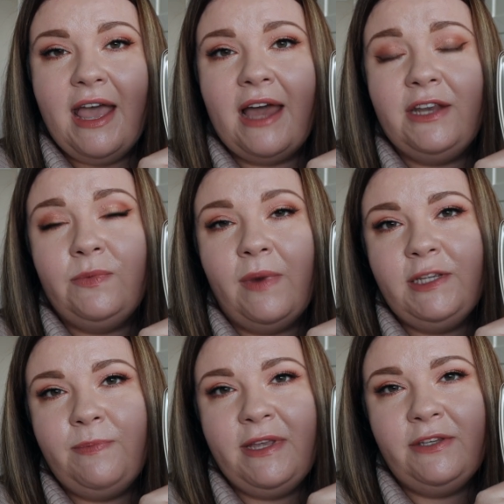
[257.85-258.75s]
and as well
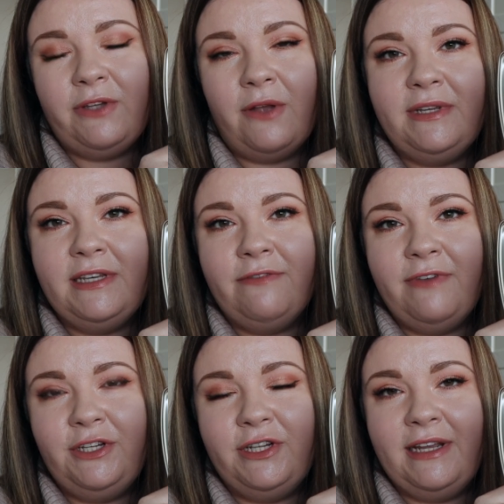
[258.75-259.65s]
as being sold
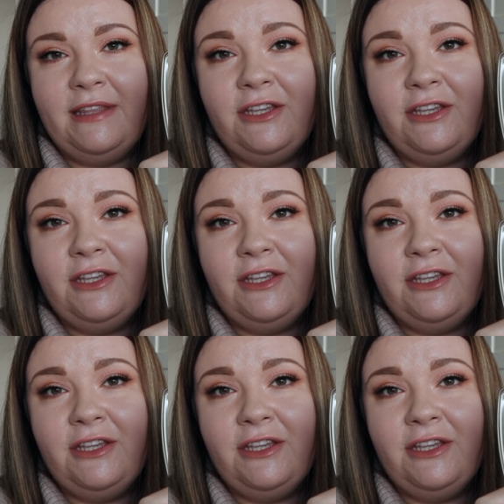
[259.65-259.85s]
individually,